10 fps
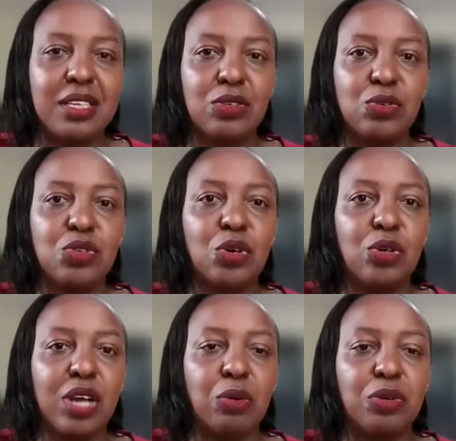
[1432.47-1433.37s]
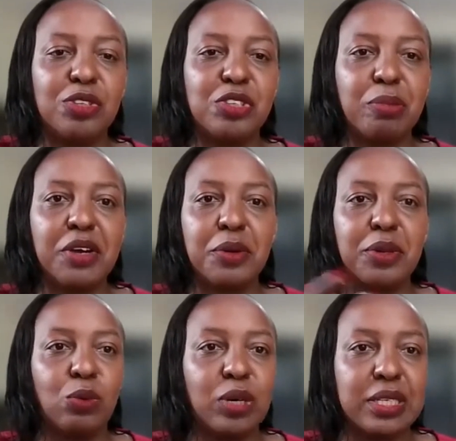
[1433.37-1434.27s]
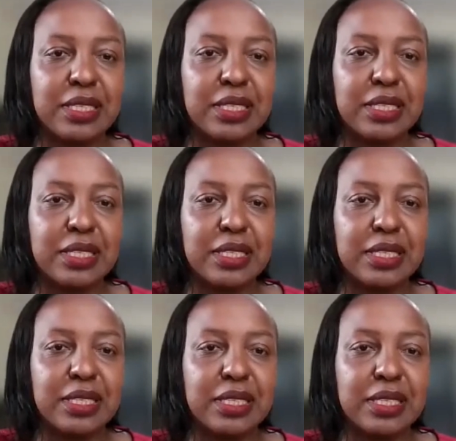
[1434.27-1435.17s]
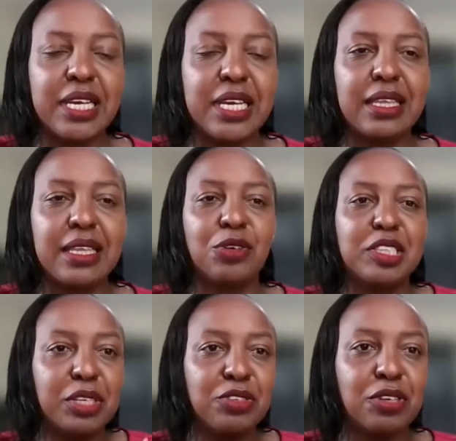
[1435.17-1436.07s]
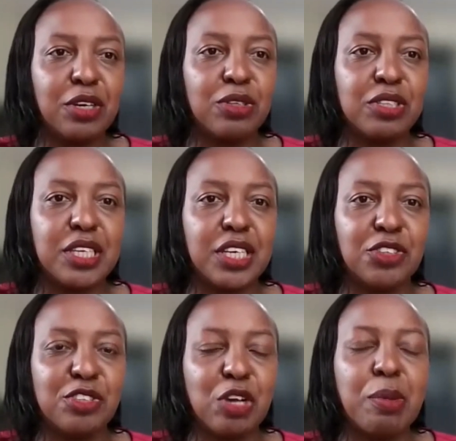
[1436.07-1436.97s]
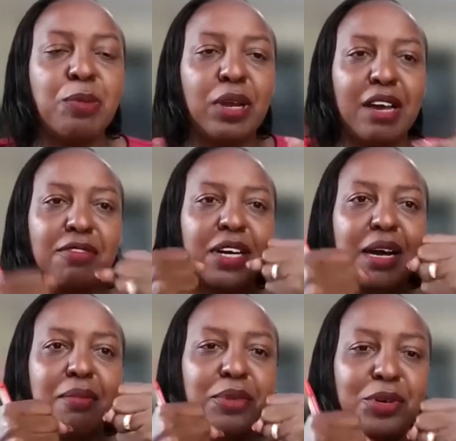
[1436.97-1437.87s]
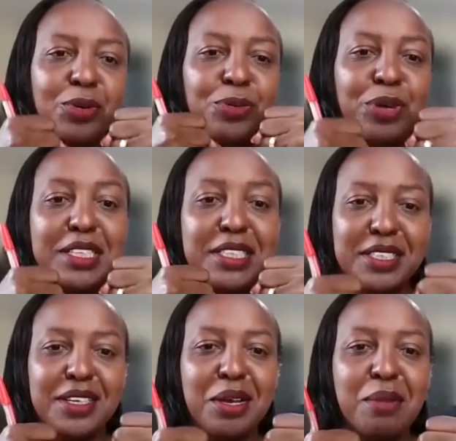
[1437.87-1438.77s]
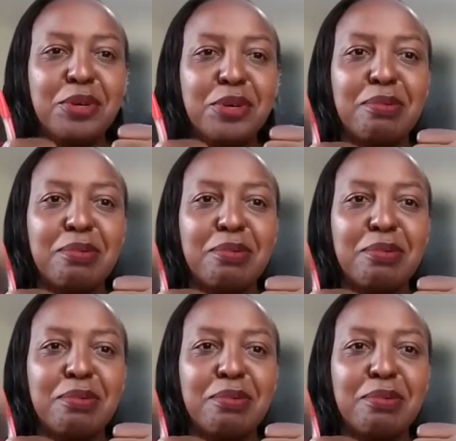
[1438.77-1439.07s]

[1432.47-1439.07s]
And I think you I would also marry with what Stephen was saying that, you know, he's been to negotiations where people have come, you know, ready.